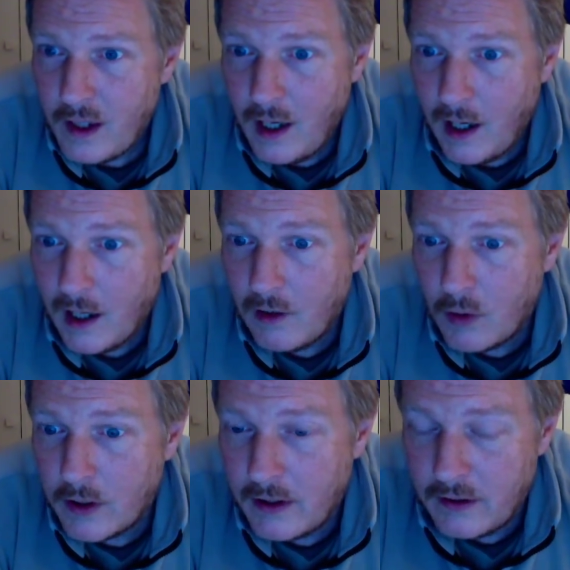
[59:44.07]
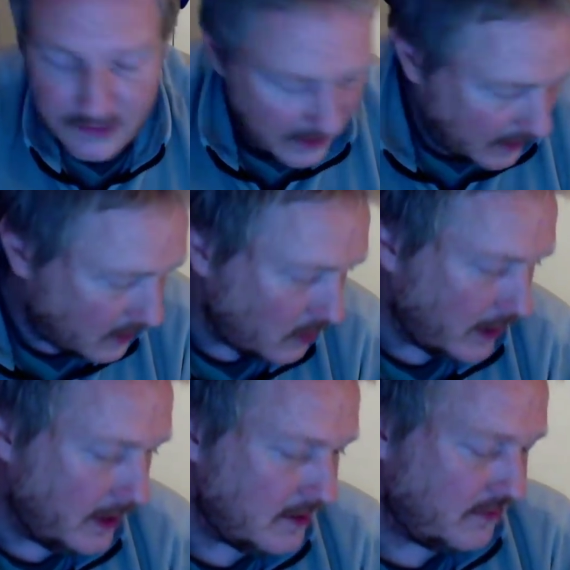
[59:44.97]
I want to thank you
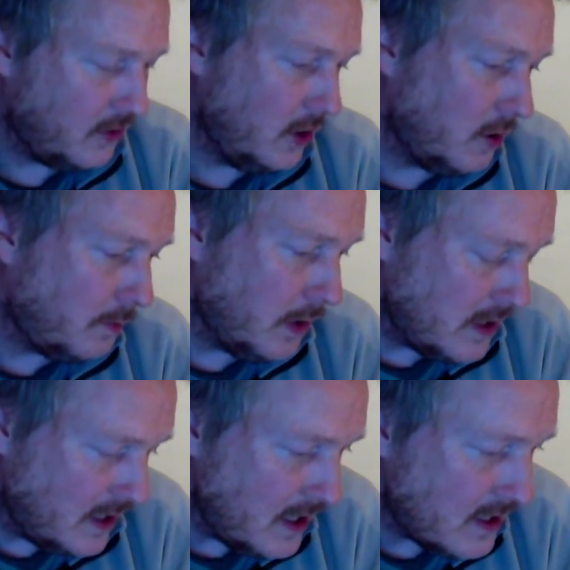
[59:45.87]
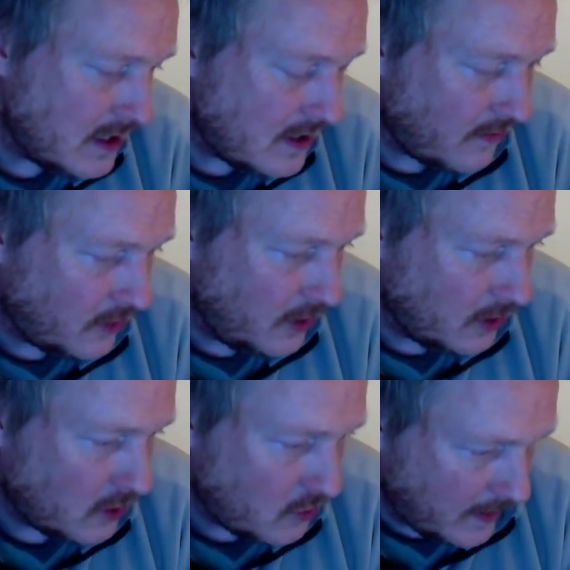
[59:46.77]
guys for your persistence, for your
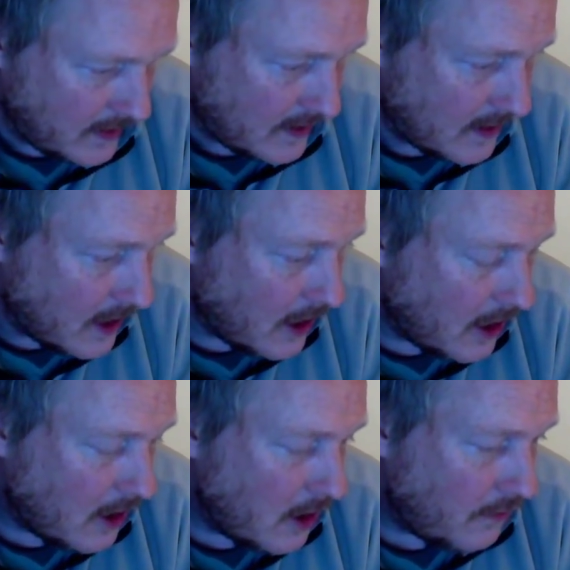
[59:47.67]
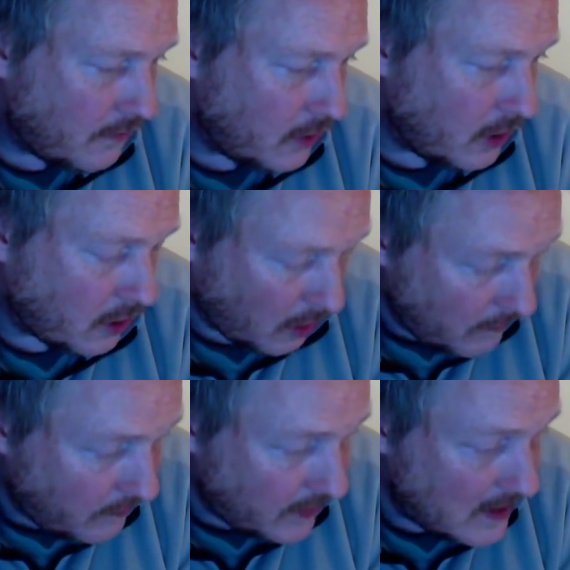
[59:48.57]
trust, for your
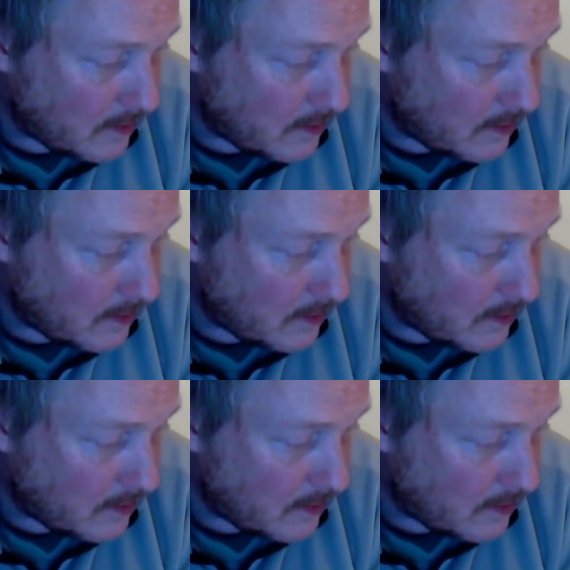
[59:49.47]
confidence.